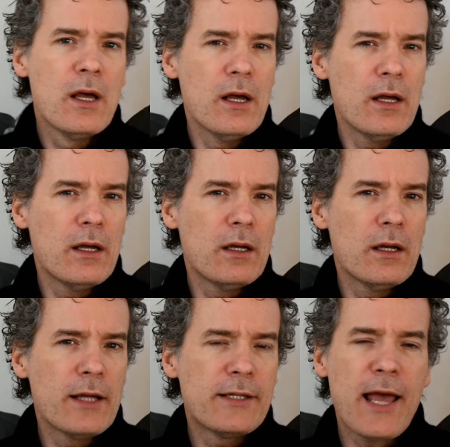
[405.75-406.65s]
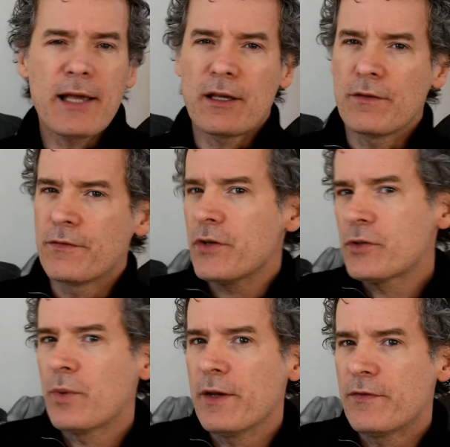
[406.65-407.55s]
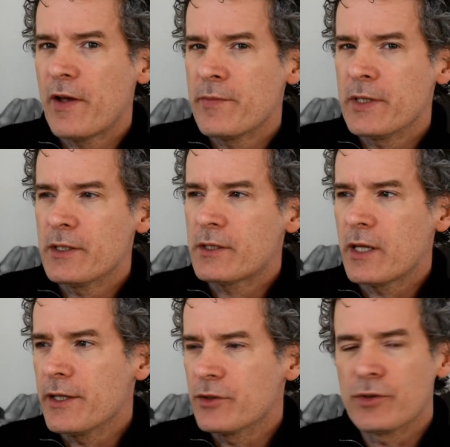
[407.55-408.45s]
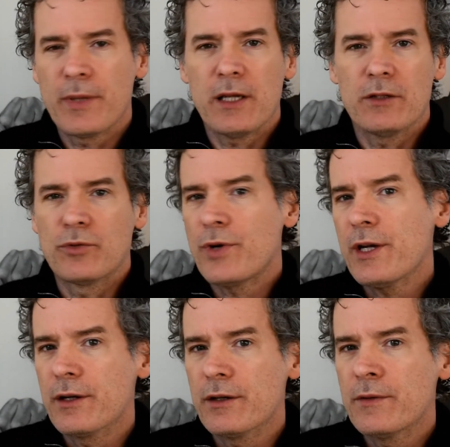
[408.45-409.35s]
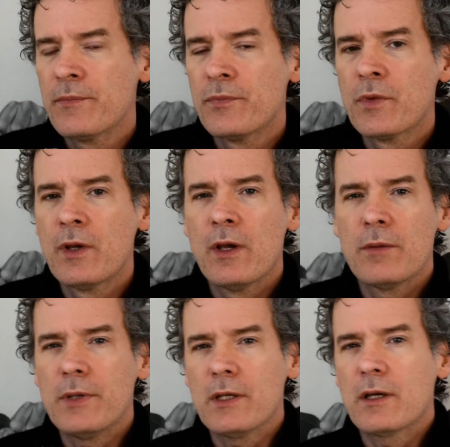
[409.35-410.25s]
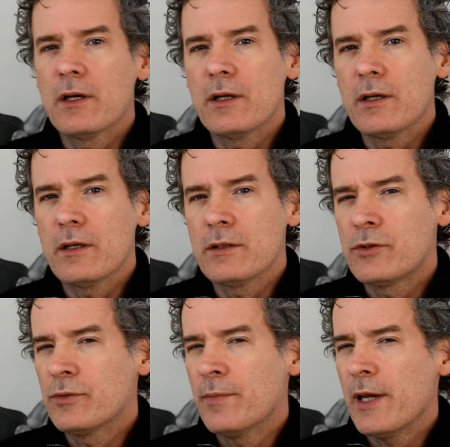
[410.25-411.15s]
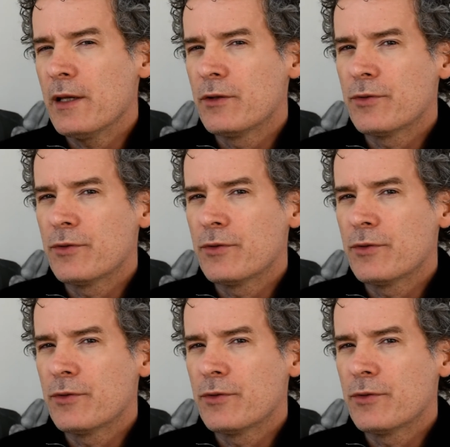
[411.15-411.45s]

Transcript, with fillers: uh, attacking first wave feminists like Germaine Greer, because Germaine